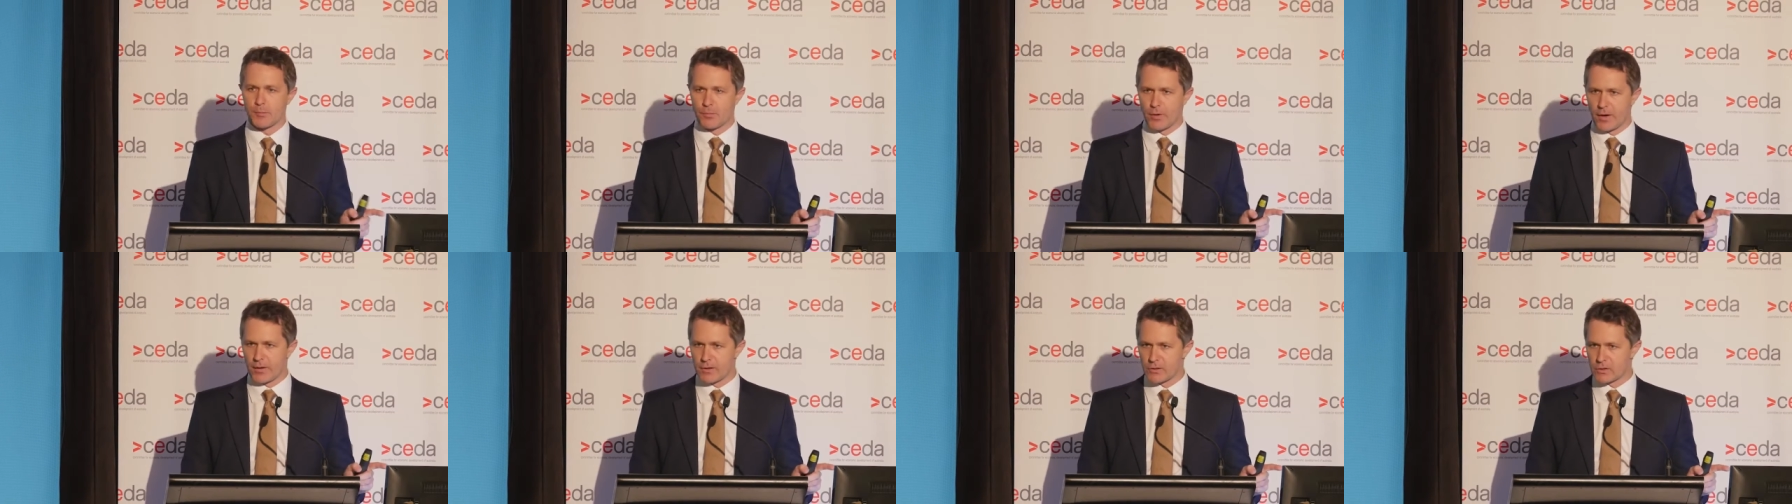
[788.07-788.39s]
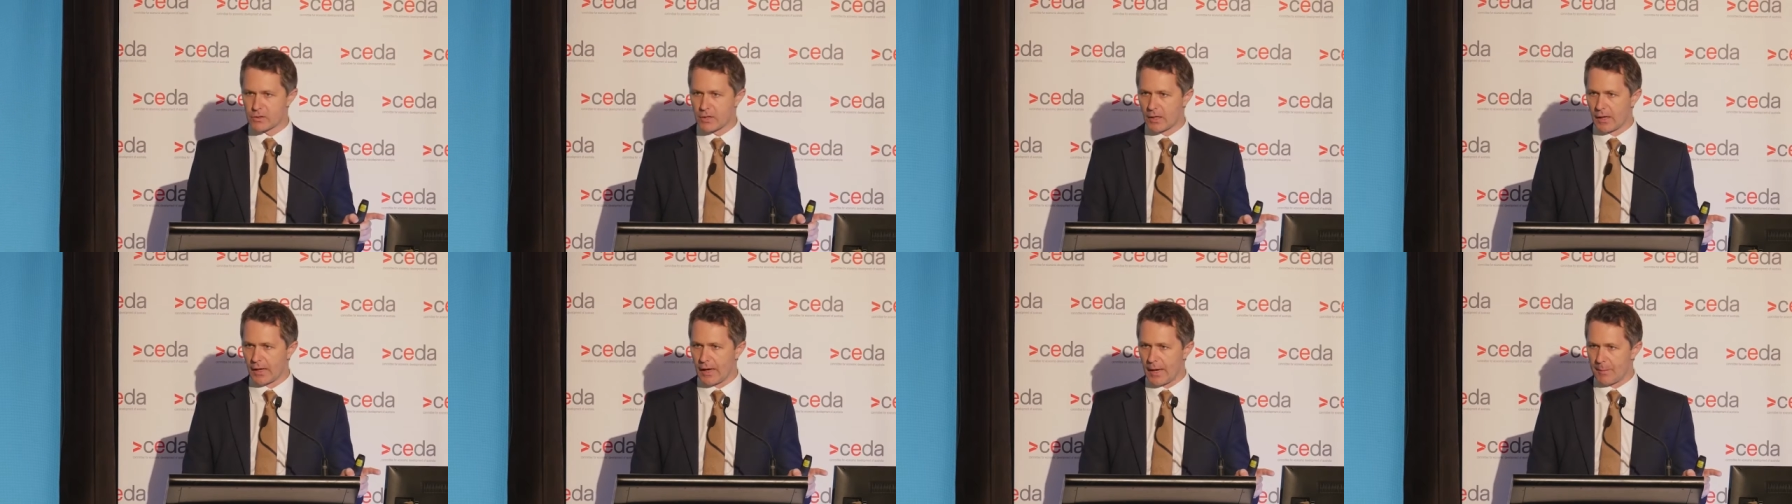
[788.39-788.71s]
Brothers
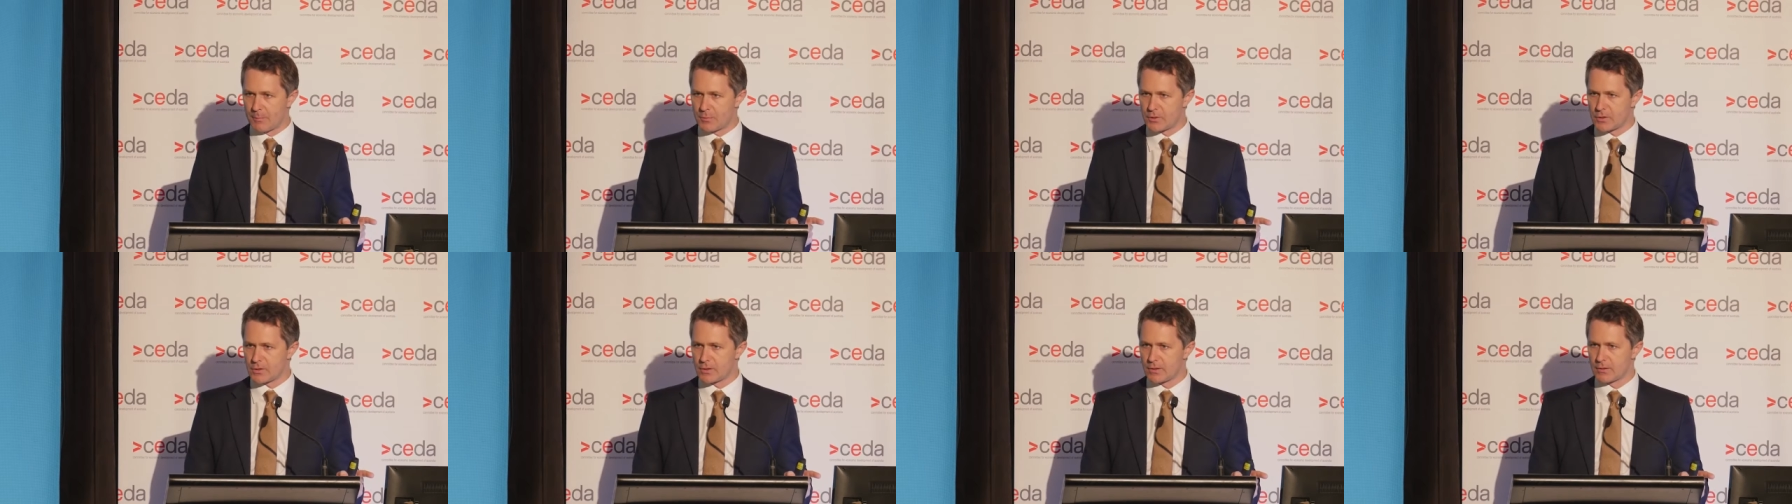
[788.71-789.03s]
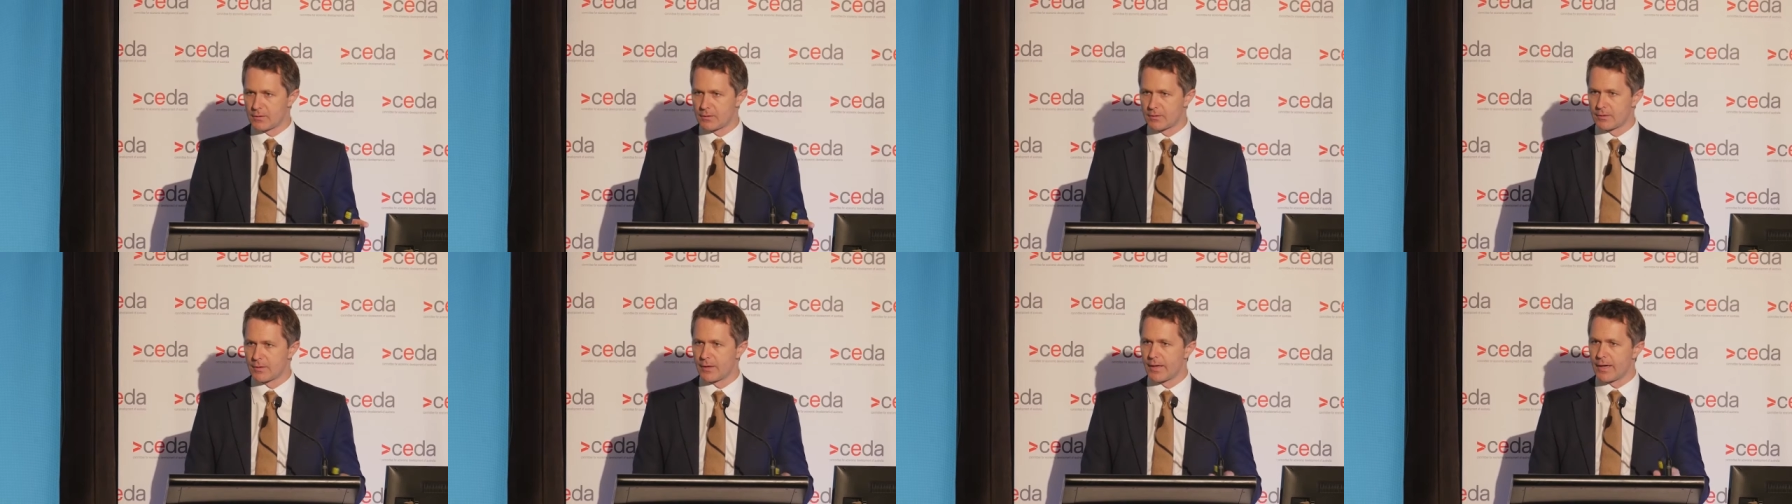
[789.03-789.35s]
collapsed
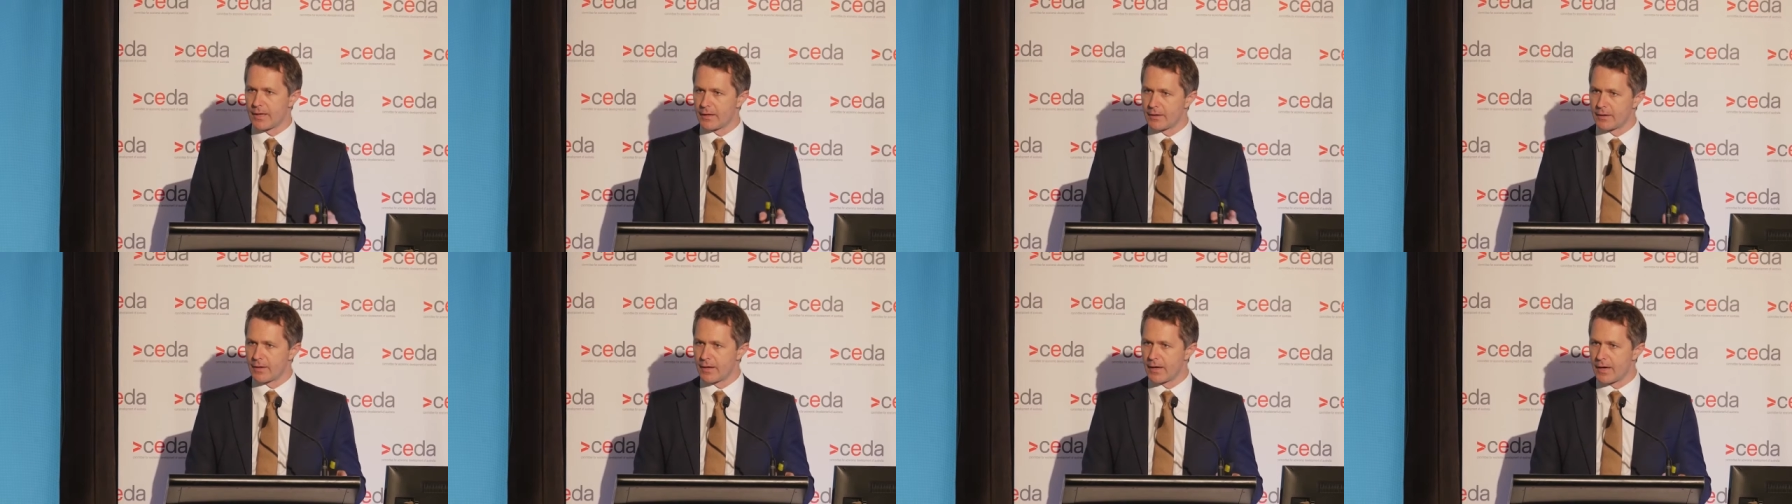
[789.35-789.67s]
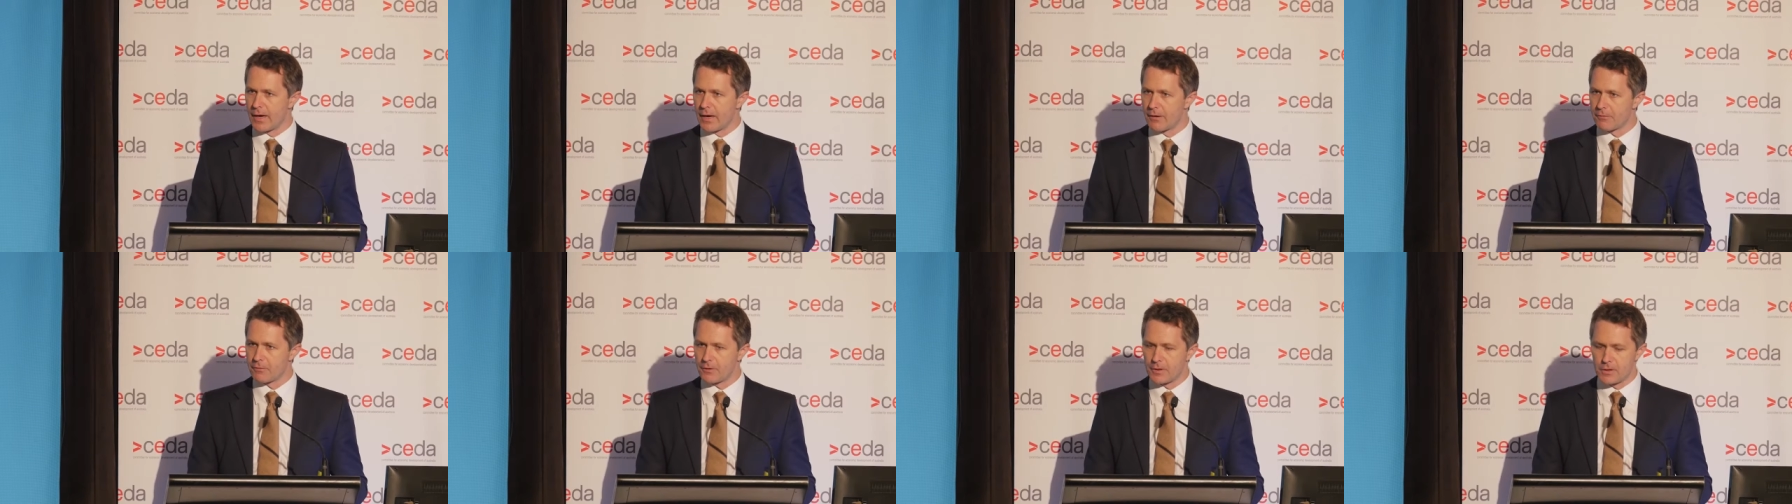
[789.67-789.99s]
eight and a
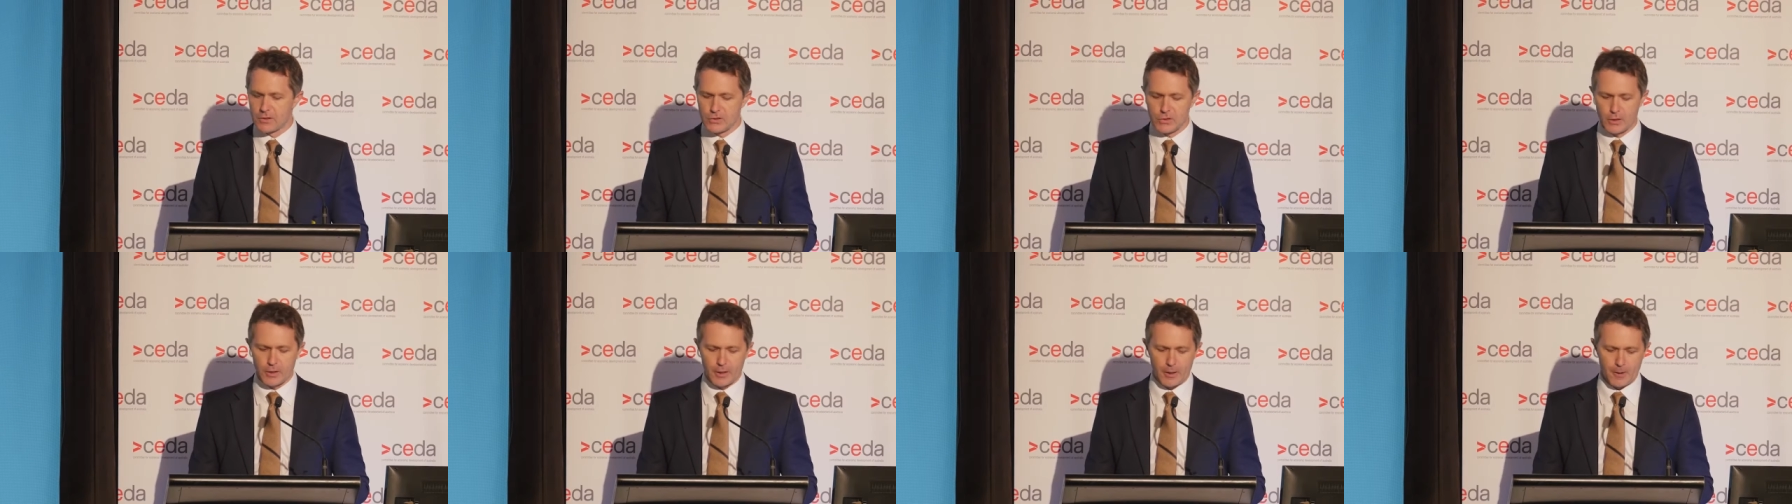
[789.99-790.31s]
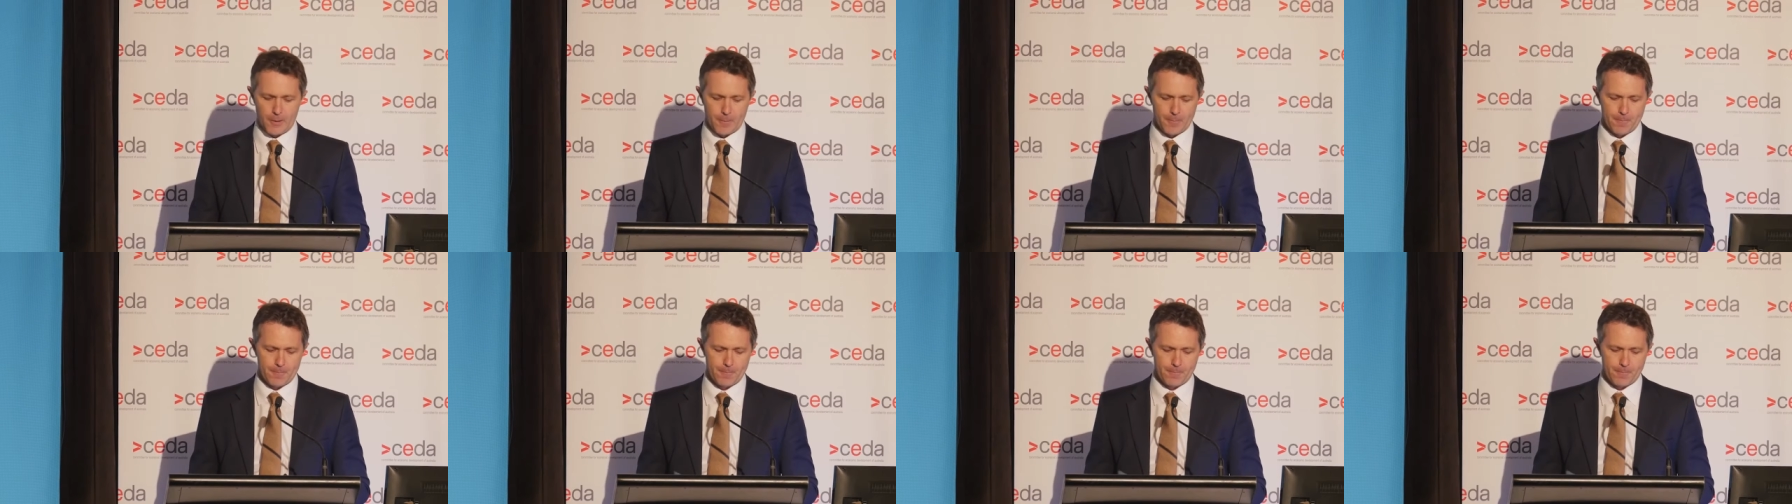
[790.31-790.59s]
half years ago.